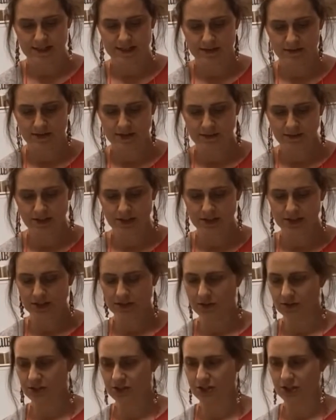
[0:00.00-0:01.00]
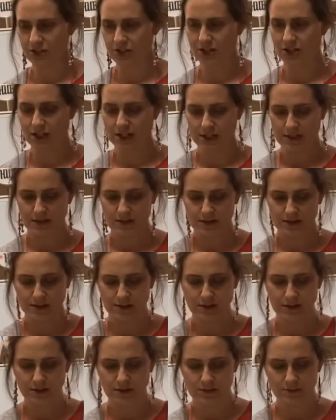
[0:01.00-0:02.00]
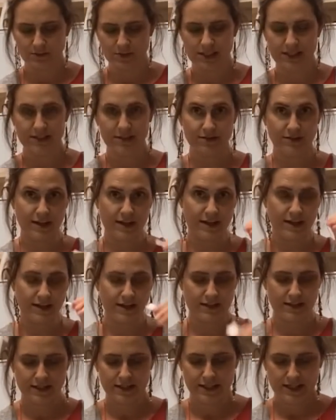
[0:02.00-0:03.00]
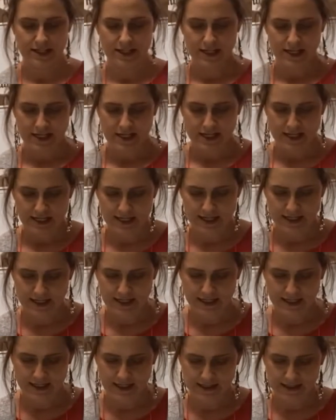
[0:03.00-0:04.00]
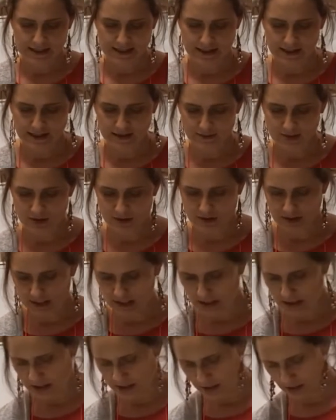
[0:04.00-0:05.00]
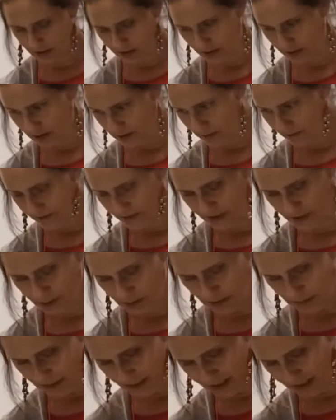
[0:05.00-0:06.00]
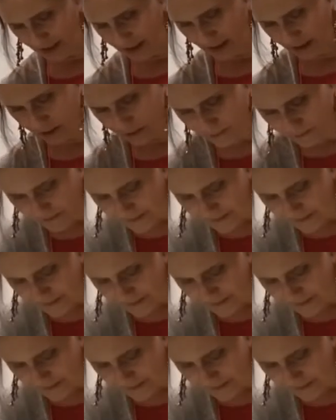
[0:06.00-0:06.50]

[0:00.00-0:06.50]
So what I'm going to do is just cut a little piece of that, and I'm going to use my pencil